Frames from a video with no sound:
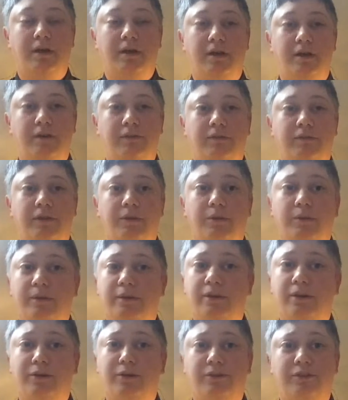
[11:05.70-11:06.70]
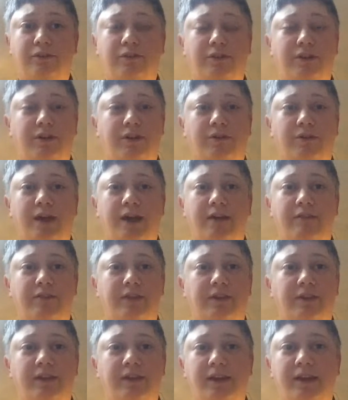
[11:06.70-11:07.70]
if they were closer
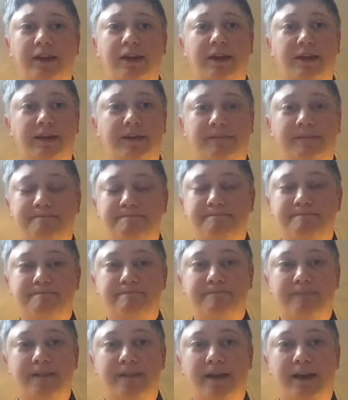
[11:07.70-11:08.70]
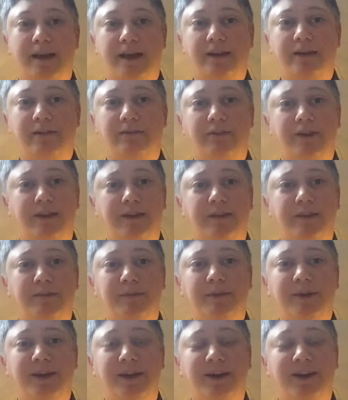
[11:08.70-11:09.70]
geographically, I'd invite
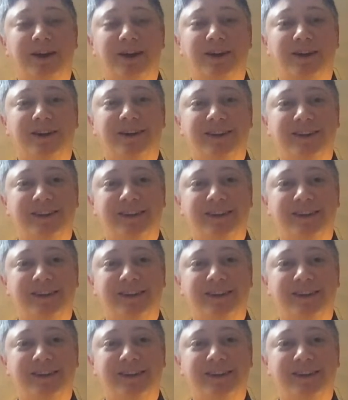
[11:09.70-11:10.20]
them here.